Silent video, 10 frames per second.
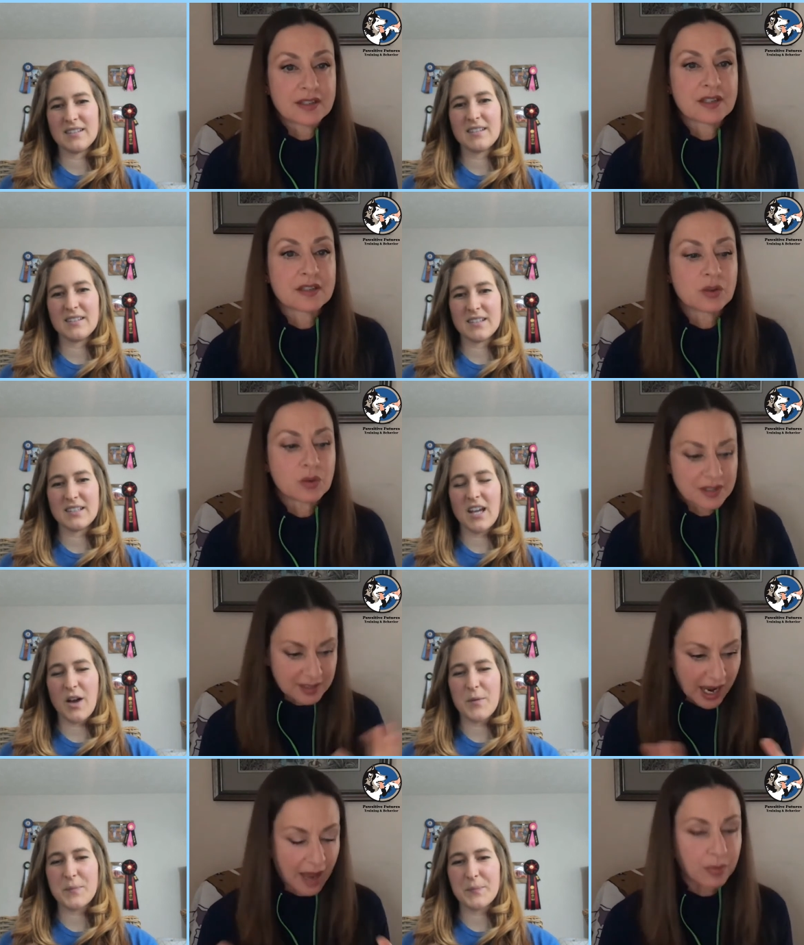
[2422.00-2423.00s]
Speaker 1: is to
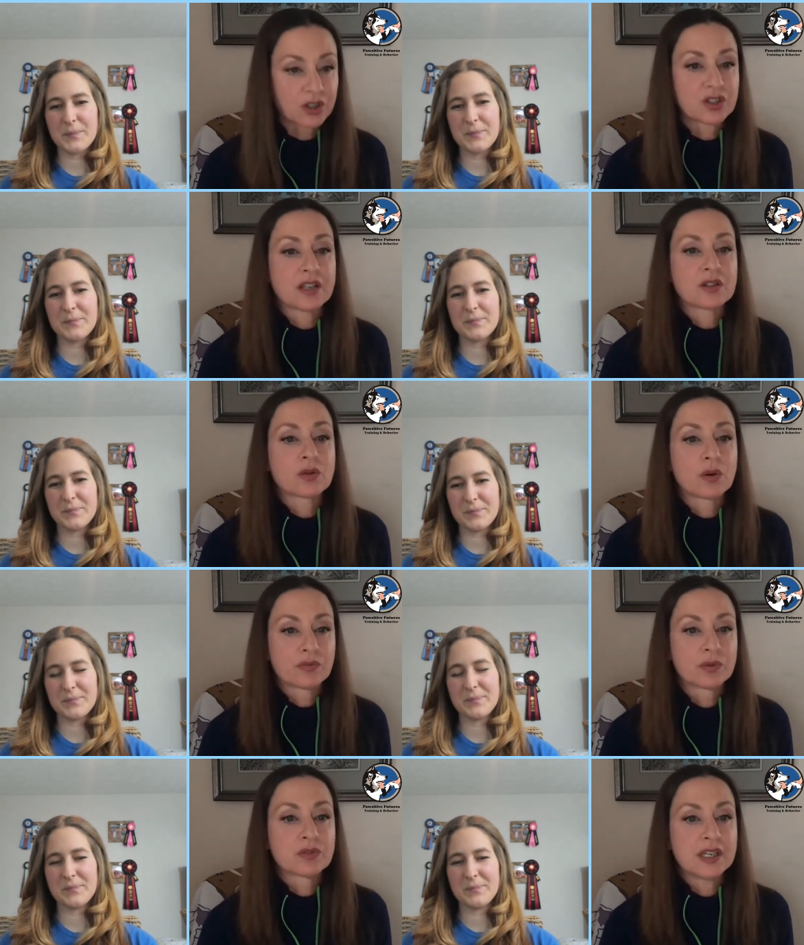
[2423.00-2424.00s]
establish yeah. that sort of
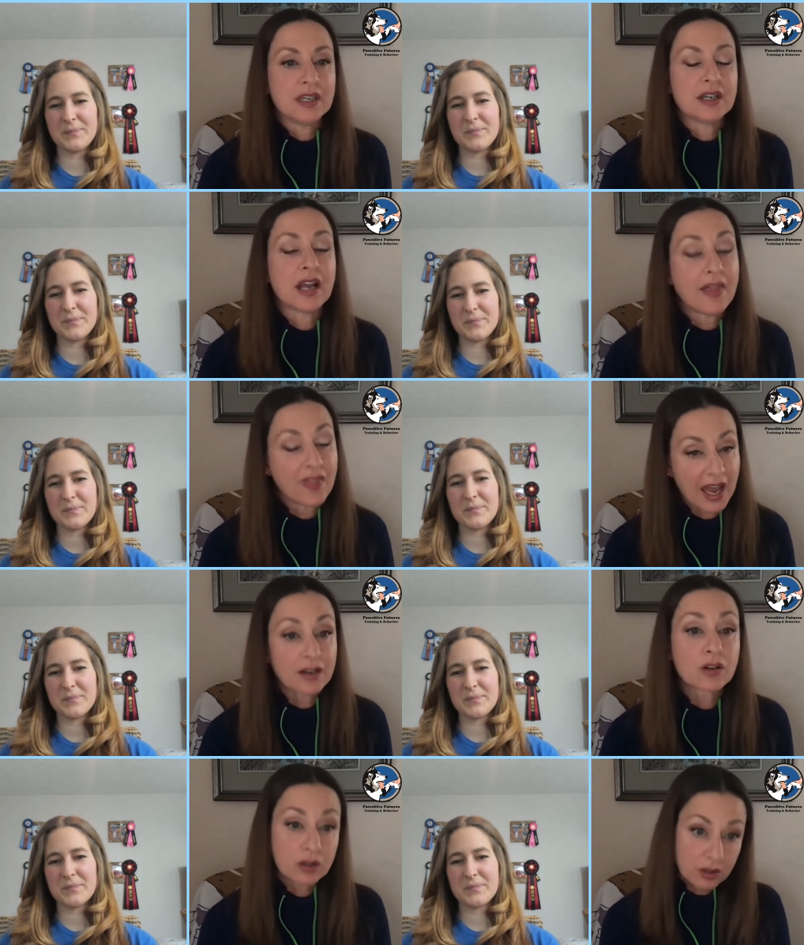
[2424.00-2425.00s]
routine. And that
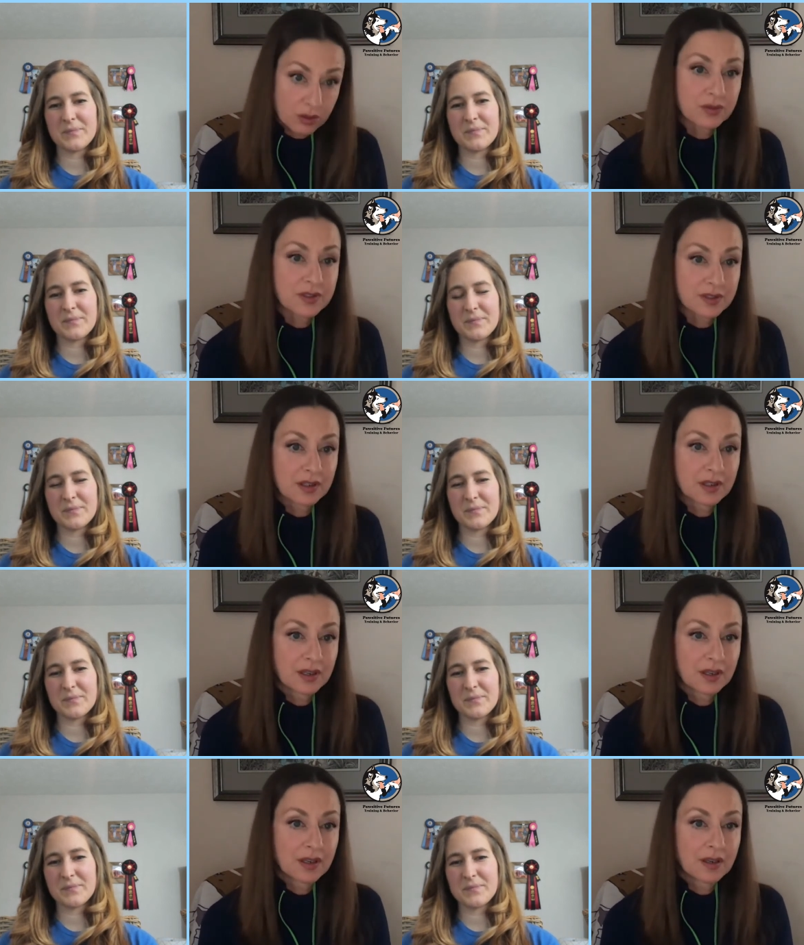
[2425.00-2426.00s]
includes,
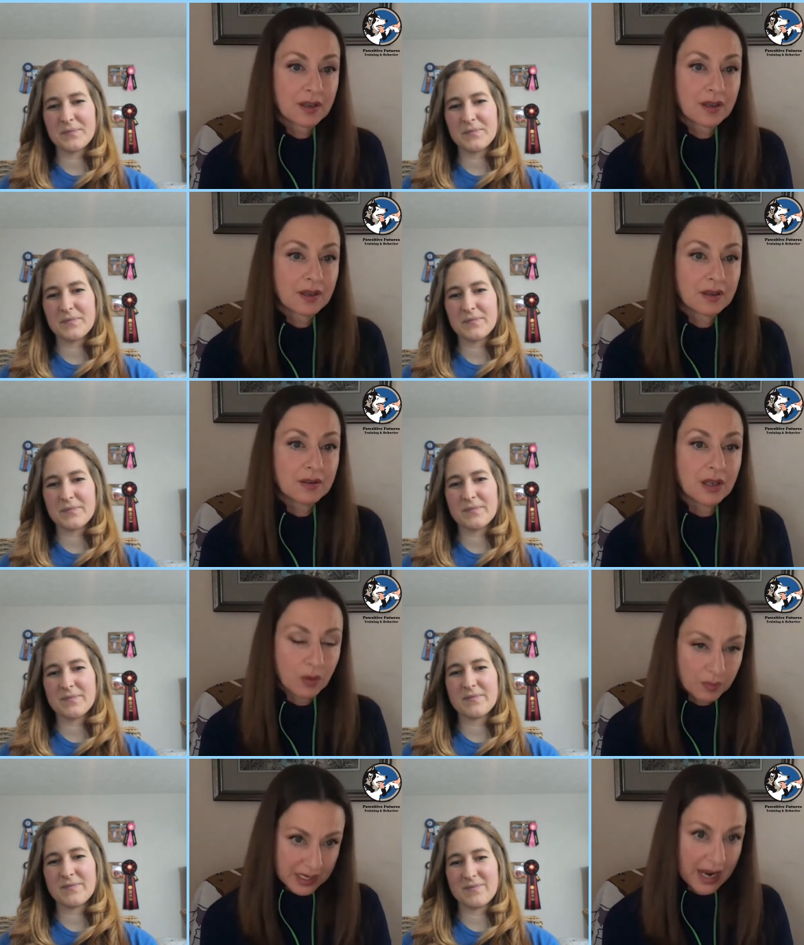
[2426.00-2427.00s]
you know,
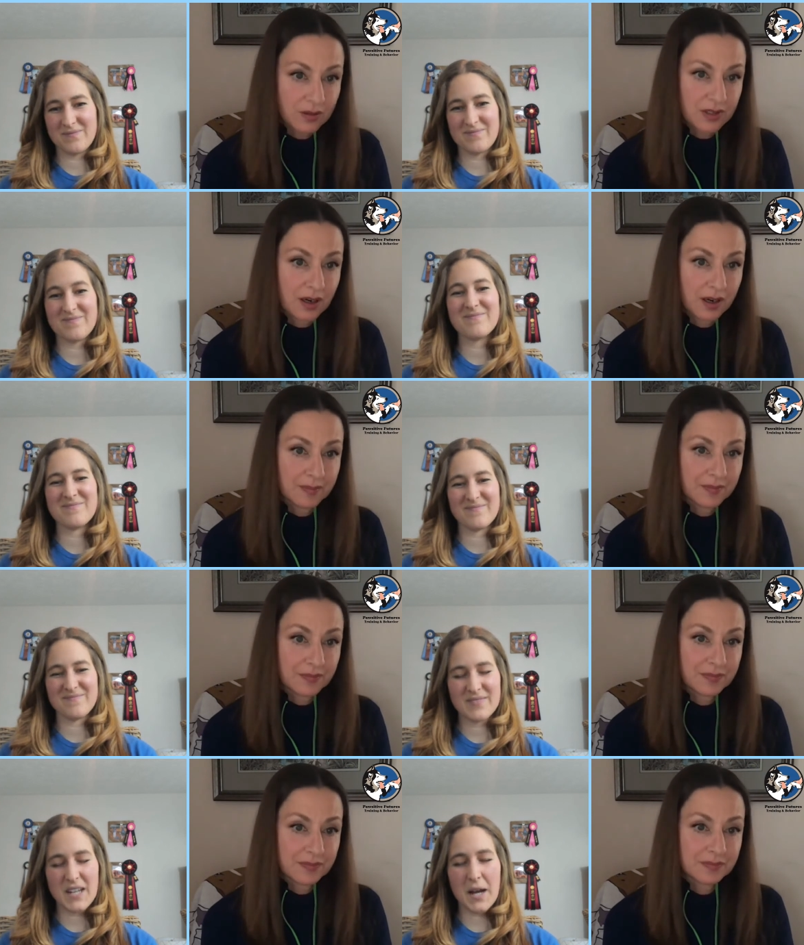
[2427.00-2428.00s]
downtime.
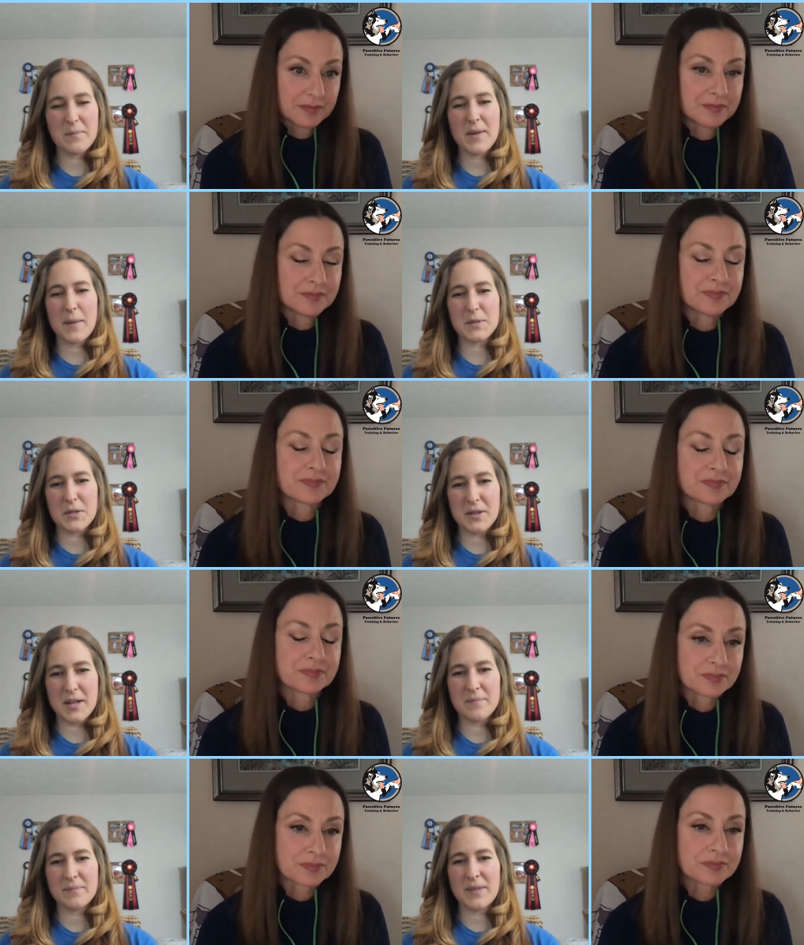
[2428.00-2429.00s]
Speaker 2: Yeah,
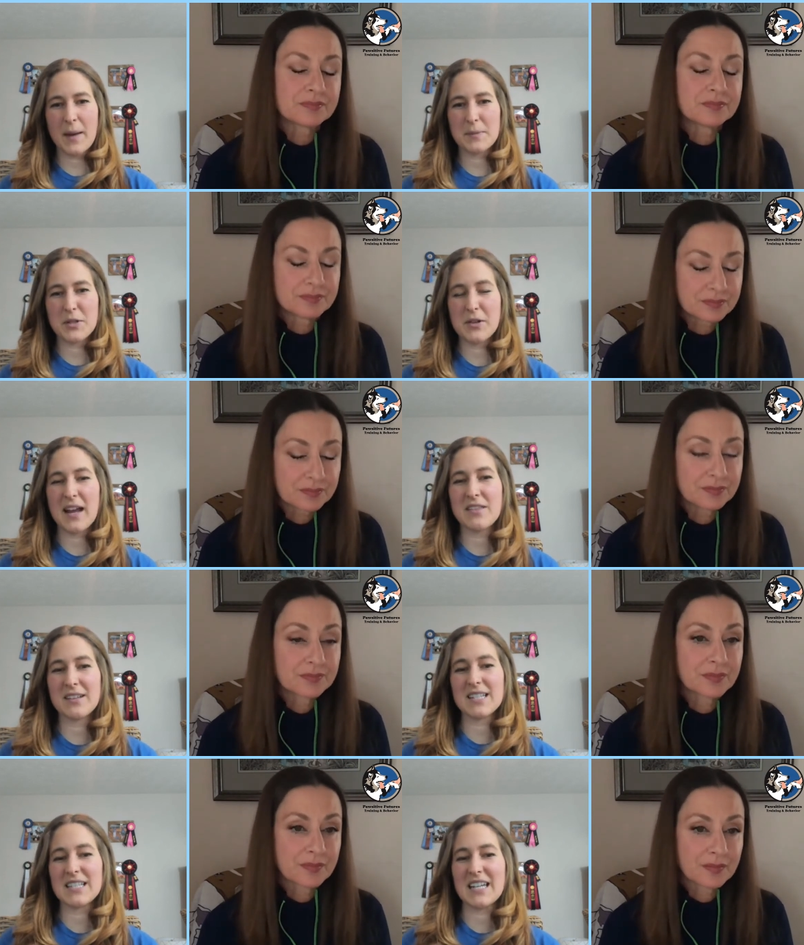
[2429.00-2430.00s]
absolutely. Absolutely. I
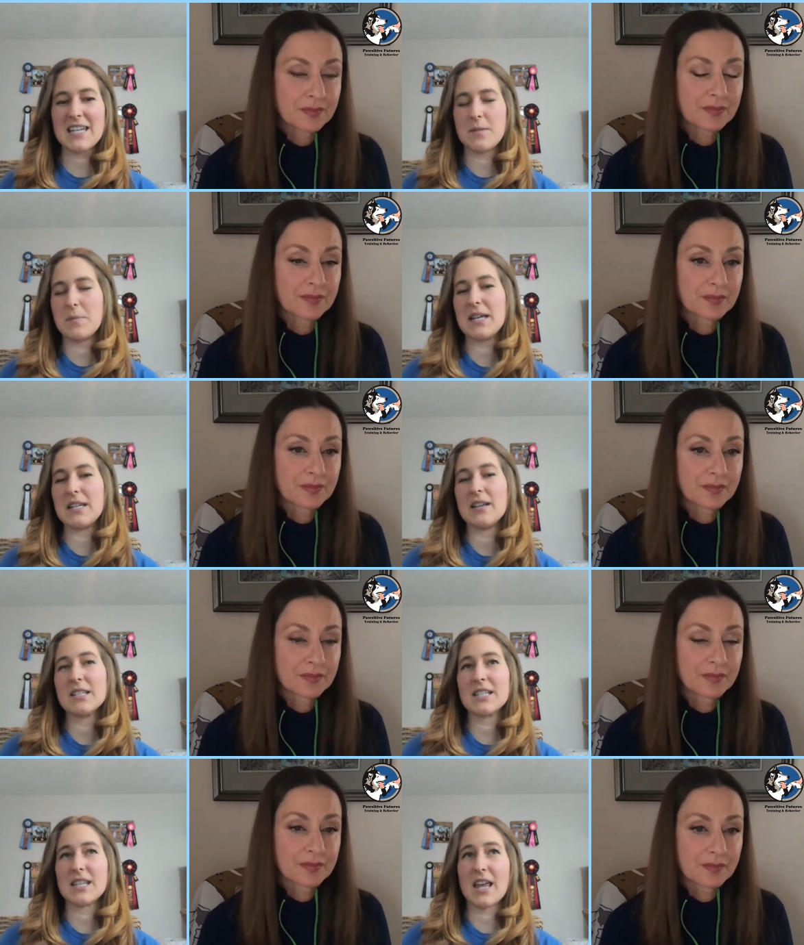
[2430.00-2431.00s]
think that's a key
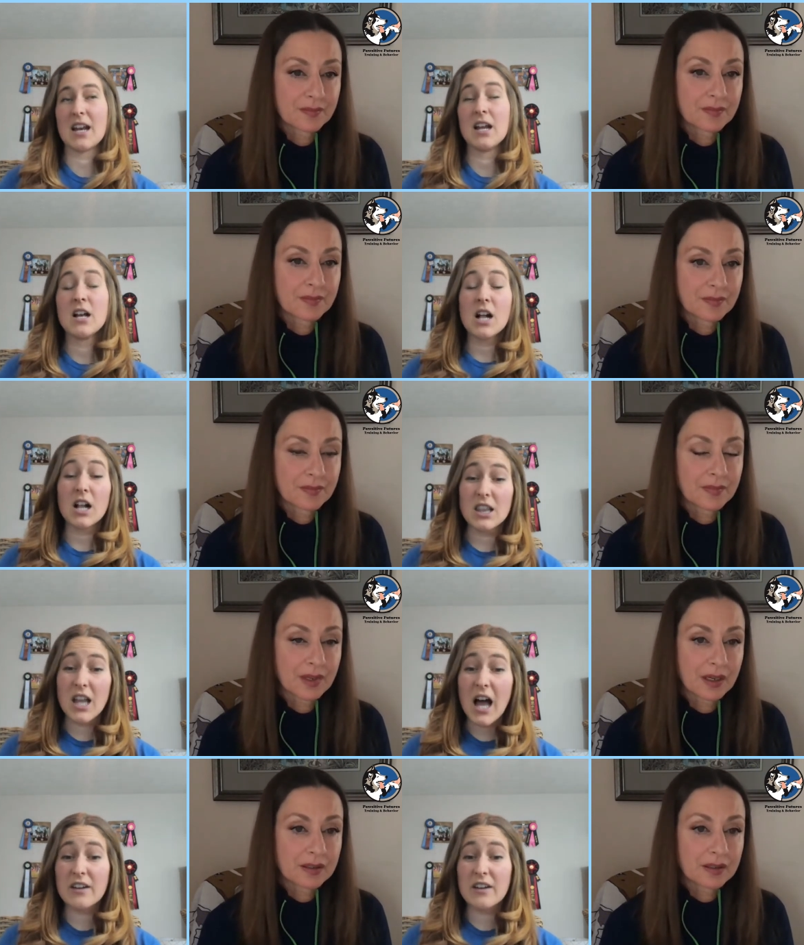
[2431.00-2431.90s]
piece that a lot